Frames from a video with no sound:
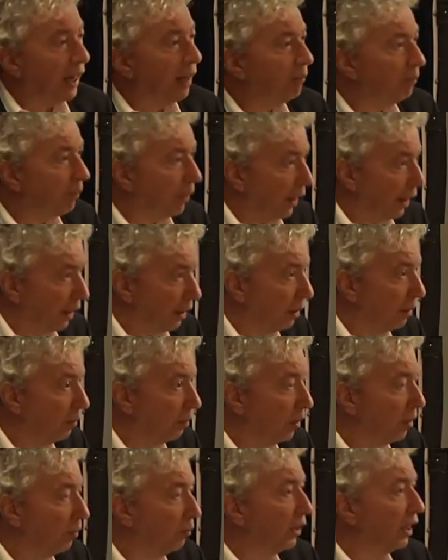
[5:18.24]

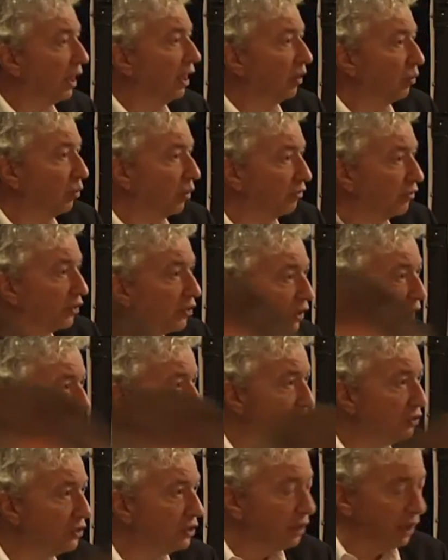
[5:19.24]
Empire, beginning with
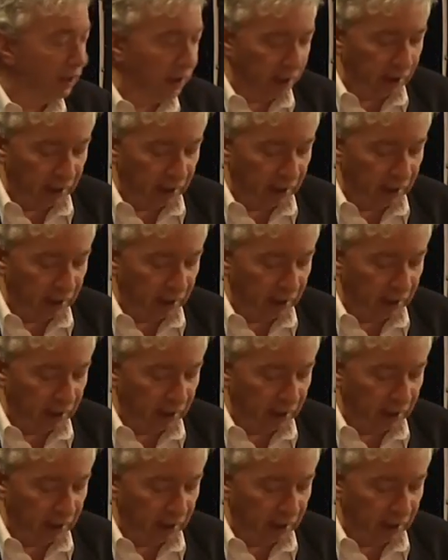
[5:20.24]
Greece in